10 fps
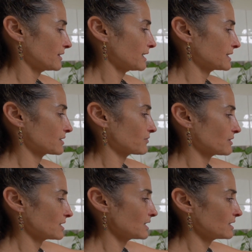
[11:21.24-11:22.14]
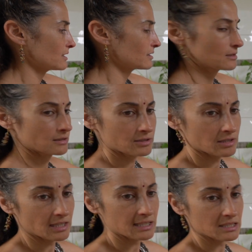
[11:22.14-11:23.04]
asafoetida.
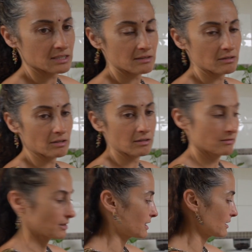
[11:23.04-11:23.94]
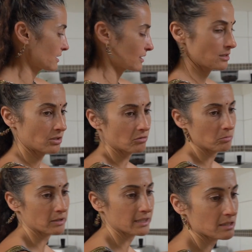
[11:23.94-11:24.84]
So that's garlic and onion
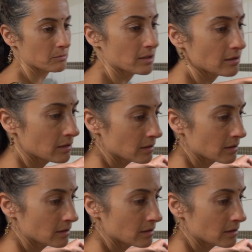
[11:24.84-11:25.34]
replacement.